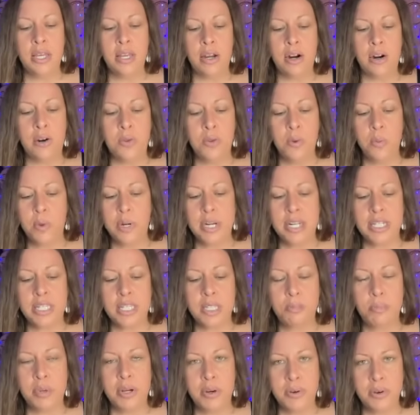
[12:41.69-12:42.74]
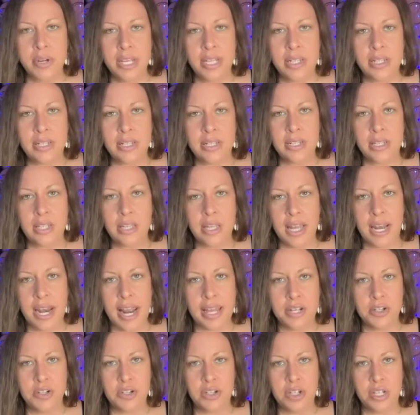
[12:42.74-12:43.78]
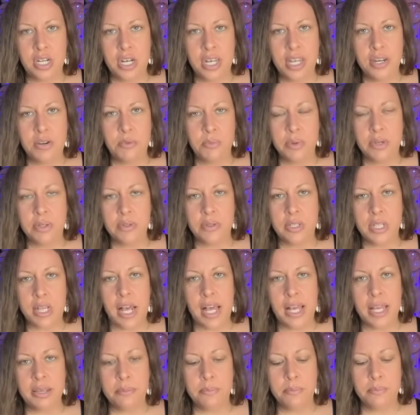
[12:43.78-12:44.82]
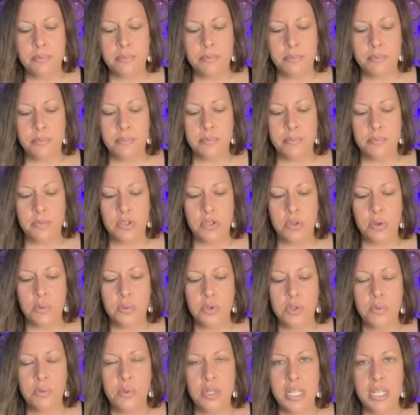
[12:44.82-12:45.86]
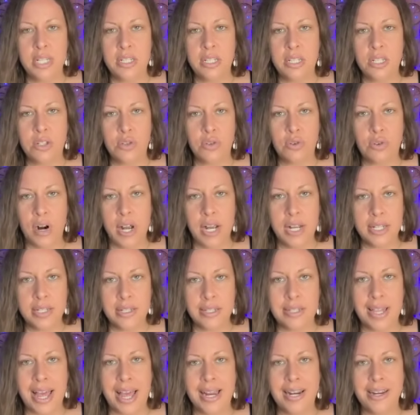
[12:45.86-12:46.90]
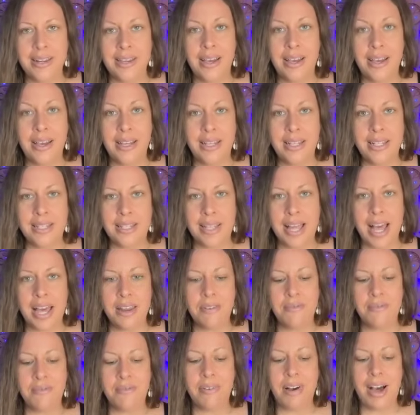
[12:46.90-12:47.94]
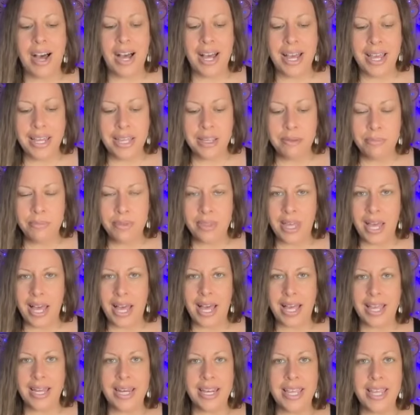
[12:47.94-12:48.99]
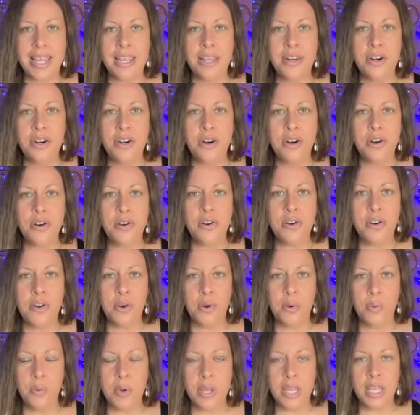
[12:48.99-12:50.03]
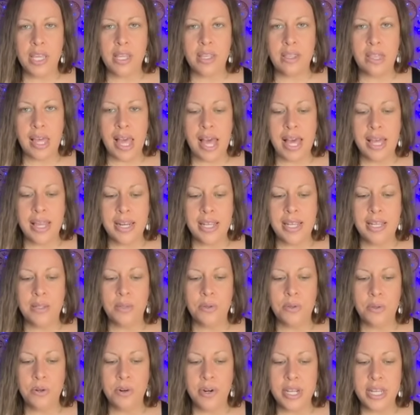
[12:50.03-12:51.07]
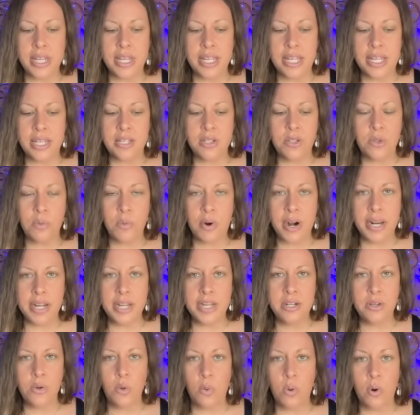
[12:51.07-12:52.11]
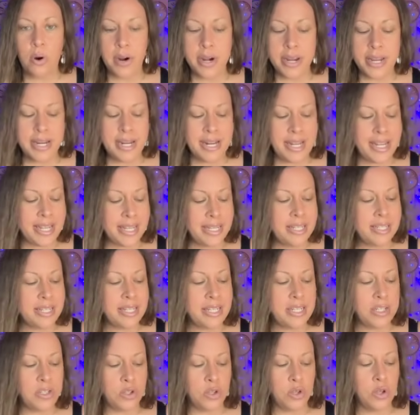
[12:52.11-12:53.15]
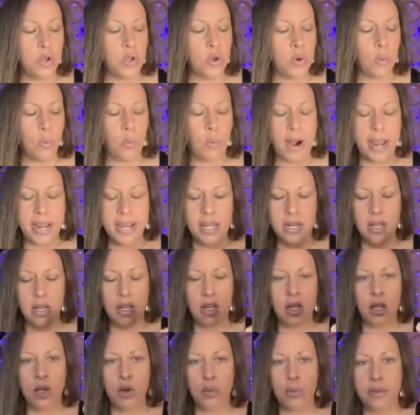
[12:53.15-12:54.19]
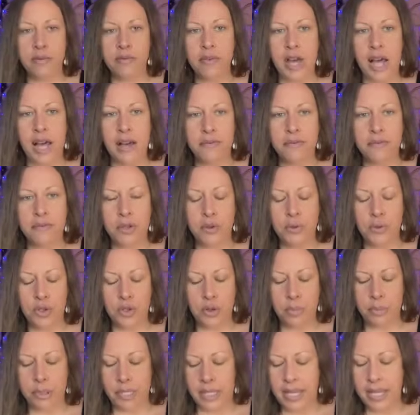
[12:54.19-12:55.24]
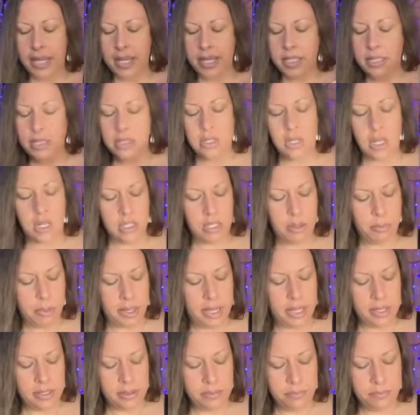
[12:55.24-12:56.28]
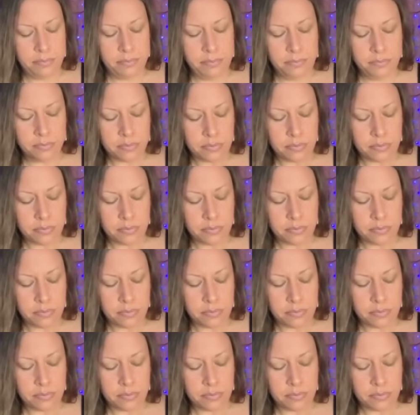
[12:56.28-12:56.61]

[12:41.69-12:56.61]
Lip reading: are the one experiencing the connection in real time. So you need to trust that gut, that vibe, that inner knowing that either it is right or it isn't right. We've got future plans on the bottom,